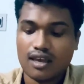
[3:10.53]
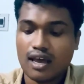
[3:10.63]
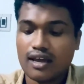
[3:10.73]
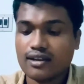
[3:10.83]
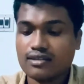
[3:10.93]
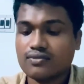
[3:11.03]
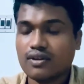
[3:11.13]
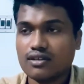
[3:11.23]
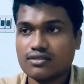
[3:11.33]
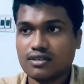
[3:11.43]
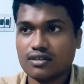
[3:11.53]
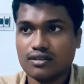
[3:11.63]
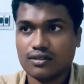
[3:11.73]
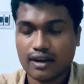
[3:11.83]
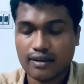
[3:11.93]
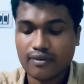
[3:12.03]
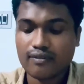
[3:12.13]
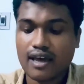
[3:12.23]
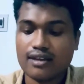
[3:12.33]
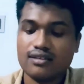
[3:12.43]
and as well as river
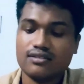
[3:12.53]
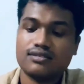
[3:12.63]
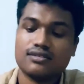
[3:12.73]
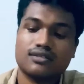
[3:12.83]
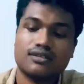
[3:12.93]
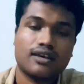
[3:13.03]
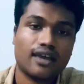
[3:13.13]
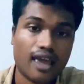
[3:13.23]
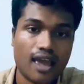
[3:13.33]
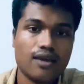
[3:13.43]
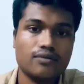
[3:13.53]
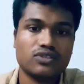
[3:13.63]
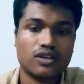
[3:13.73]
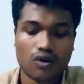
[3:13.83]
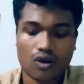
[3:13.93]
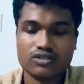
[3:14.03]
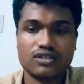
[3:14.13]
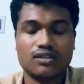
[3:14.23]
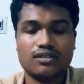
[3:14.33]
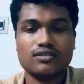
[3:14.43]
valleys, caves and rock
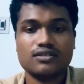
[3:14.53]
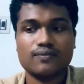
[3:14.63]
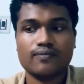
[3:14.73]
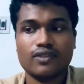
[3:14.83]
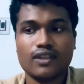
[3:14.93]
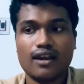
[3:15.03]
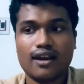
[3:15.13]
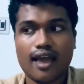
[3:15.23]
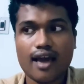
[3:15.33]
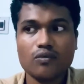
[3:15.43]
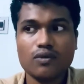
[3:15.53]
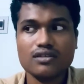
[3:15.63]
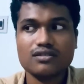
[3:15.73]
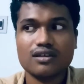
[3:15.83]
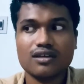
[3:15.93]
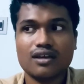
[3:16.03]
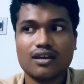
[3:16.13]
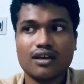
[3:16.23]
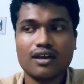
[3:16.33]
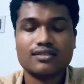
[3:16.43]
shelters. And language,
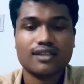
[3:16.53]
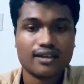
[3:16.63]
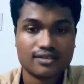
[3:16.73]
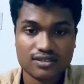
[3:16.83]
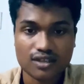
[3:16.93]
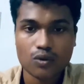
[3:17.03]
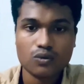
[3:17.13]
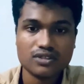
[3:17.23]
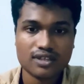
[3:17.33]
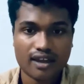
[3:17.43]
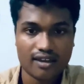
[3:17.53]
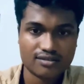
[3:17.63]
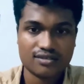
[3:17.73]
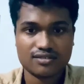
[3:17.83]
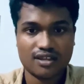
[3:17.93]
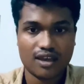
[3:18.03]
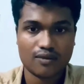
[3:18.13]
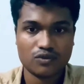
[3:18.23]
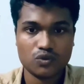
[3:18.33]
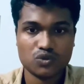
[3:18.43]
it's like sounds and gestures they
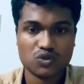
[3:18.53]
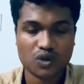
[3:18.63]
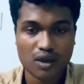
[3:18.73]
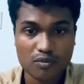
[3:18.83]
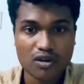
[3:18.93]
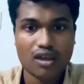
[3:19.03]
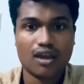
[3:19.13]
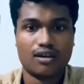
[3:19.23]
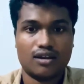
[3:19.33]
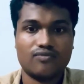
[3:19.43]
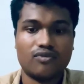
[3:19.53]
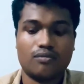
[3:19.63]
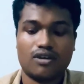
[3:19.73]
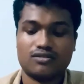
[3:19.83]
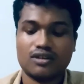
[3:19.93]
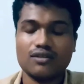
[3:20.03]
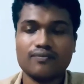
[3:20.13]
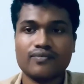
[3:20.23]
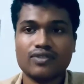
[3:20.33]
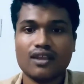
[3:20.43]
have used to communicate information.
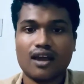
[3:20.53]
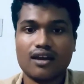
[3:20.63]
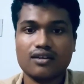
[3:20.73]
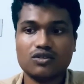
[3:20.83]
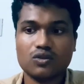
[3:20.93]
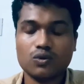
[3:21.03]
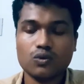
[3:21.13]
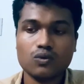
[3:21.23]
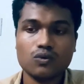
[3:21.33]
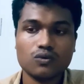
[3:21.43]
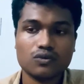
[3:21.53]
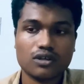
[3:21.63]
And through